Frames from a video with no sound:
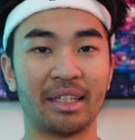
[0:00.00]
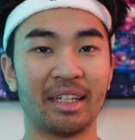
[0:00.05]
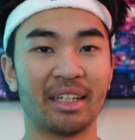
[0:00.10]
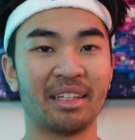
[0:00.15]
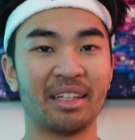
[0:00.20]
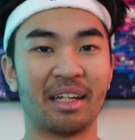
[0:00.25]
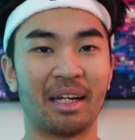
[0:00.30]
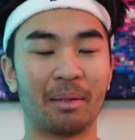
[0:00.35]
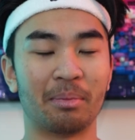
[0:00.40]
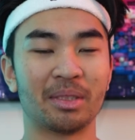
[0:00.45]

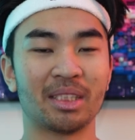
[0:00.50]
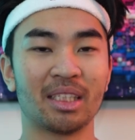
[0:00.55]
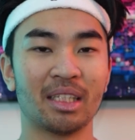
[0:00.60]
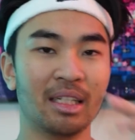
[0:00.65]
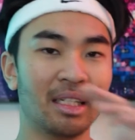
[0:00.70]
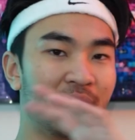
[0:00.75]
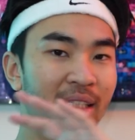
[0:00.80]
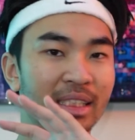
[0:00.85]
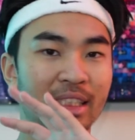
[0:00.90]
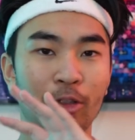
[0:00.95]
kidnapped.
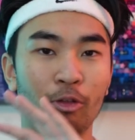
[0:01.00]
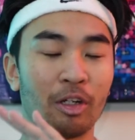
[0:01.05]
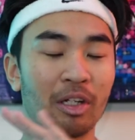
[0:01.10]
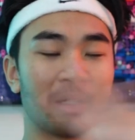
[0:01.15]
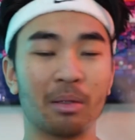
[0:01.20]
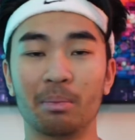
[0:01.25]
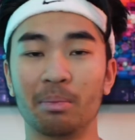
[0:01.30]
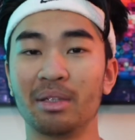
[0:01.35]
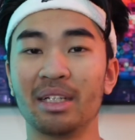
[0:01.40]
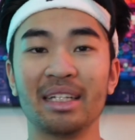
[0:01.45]
She went
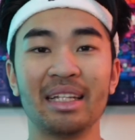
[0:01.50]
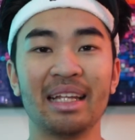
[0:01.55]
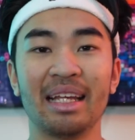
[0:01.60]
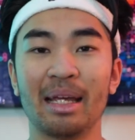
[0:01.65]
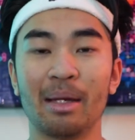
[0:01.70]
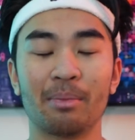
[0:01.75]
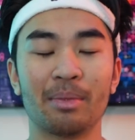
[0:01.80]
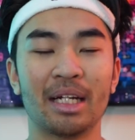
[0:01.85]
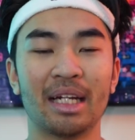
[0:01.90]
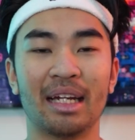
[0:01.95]

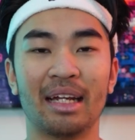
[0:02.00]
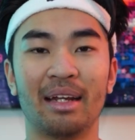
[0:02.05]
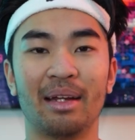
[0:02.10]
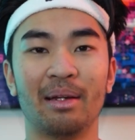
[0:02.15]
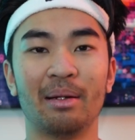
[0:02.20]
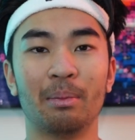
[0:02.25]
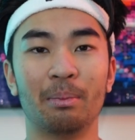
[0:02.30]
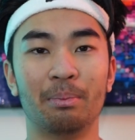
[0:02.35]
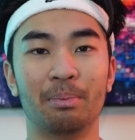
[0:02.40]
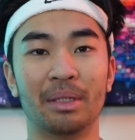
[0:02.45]
completely
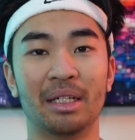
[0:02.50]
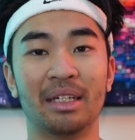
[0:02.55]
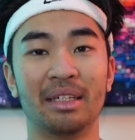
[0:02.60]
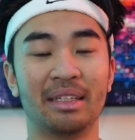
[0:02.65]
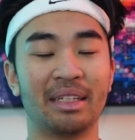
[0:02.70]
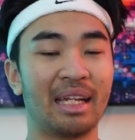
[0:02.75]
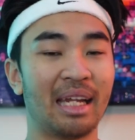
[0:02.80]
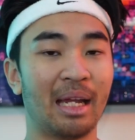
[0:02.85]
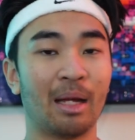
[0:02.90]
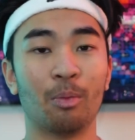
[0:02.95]
MIA,
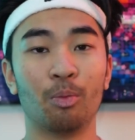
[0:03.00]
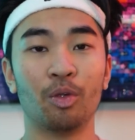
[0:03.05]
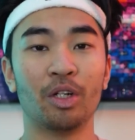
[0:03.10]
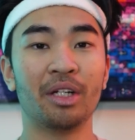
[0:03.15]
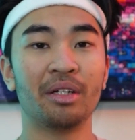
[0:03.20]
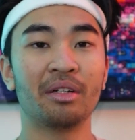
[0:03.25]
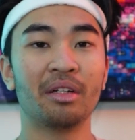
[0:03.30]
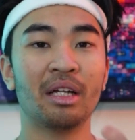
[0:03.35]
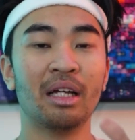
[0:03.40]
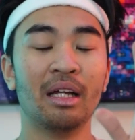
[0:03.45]
but
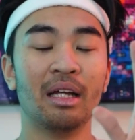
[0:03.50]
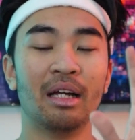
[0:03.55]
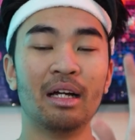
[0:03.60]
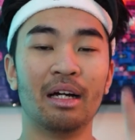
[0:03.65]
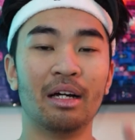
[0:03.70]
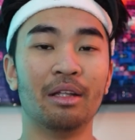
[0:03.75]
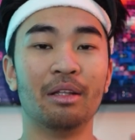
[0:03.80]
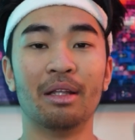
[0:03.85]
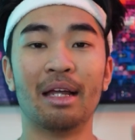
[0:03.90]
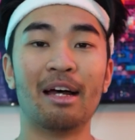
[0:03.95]
Cameron
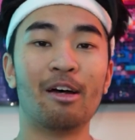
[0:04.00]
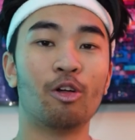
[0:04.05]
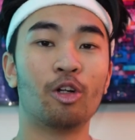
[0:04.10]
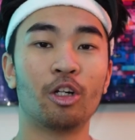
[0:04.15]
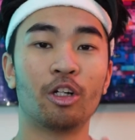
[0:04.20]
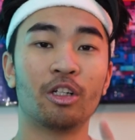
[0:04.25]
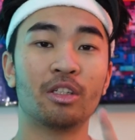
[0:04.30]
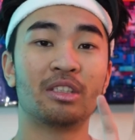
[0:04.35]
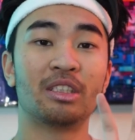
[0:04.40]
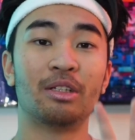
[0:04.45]
allowed
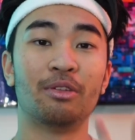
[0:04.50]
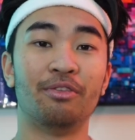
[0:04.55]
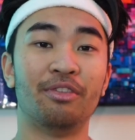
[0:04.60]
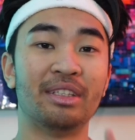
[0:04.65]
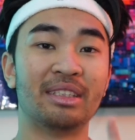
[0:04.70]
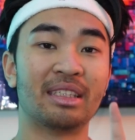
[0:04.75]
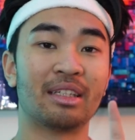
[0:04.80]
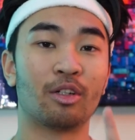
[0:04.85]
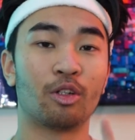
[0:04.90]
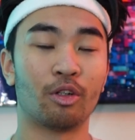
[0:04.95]
her to
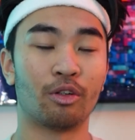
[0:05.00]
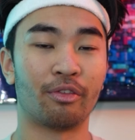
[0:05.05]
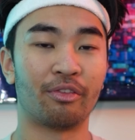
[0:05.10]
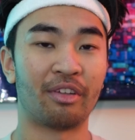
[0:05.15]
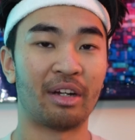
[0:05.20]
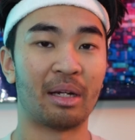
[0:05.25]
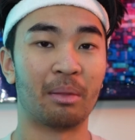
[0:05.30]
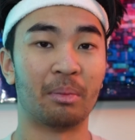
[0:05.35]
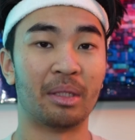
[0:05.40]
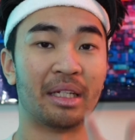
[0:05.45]
visit her
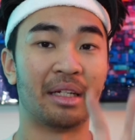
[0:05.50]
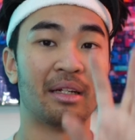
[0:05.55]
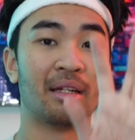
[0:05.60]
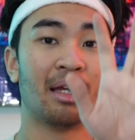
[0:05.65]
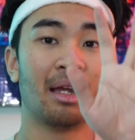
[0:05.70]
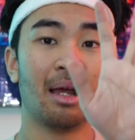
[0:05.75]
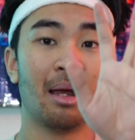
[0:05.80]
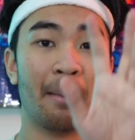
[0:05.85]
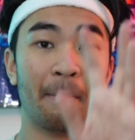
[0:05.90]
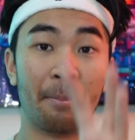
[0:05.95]
family
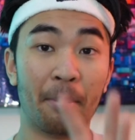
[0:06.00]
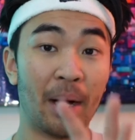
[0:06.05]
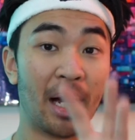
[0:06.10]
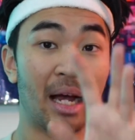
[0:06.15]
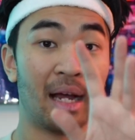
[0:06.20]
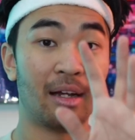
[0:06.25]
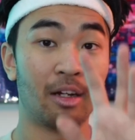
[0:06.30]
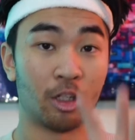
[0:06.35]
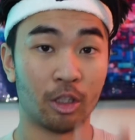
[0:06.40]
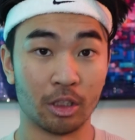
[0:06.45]

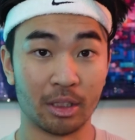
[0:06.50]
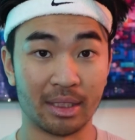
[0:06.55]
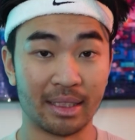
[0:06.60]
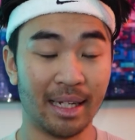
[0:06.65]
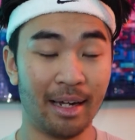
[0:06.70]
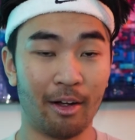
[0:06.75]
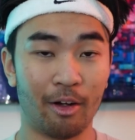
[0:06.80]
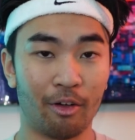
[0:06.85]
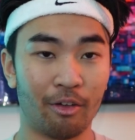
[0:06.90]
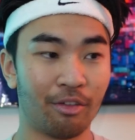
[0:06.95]
by
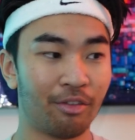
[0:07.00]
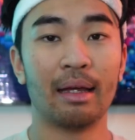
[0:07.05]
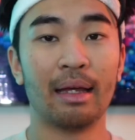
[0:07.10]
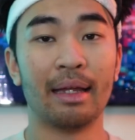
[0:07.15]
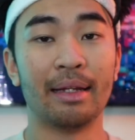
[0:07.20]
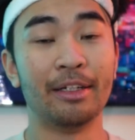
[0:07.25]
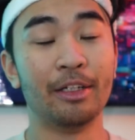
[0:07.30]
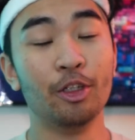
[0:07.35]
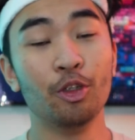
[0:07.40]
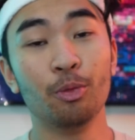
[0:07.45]
herself.
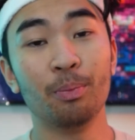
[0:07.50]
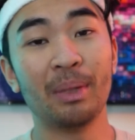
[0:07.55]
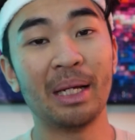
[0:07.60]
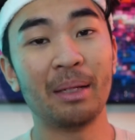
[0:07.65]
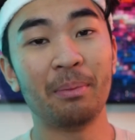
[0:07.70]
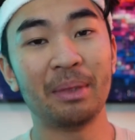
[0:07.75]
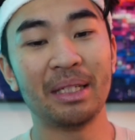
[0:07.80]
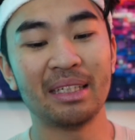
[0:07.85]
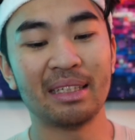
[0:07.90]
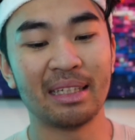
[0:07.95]
And you may
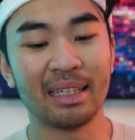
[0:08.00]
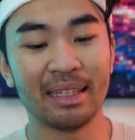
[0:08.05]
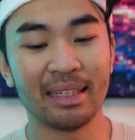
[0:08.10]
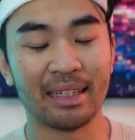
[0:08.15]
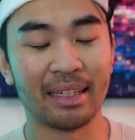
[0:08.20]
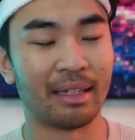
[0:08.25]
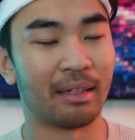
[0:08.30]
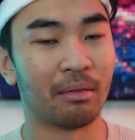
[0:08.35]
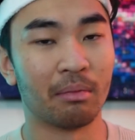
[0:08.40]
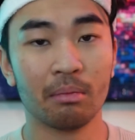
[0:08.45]
be
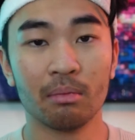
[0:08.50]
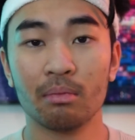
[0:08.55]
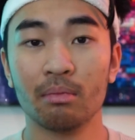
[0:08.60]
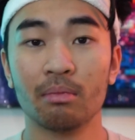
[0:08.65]
thinking,